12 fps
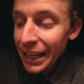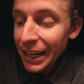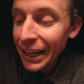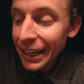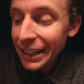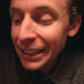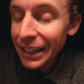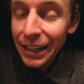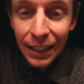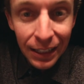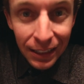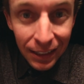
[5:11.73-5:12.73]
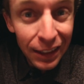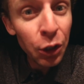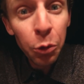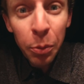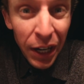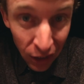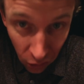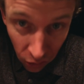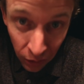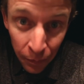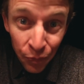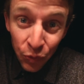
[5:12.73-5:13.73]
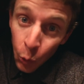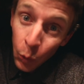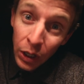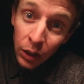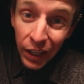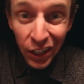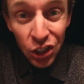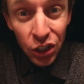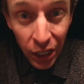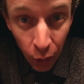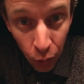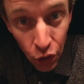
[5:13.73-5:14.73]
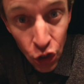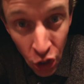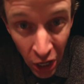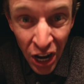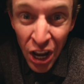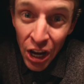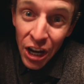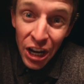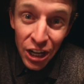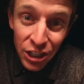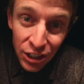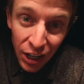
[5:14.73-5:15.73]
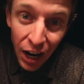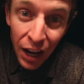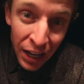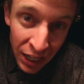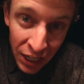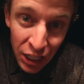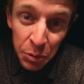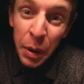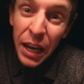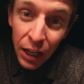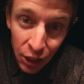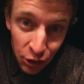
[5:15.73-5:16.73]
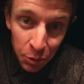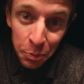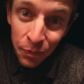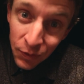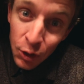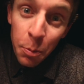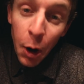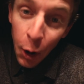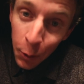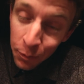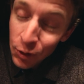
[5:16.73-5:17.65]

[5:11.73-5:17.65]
And uh, little Michael will extinguish his uh, his paganism tomorrow.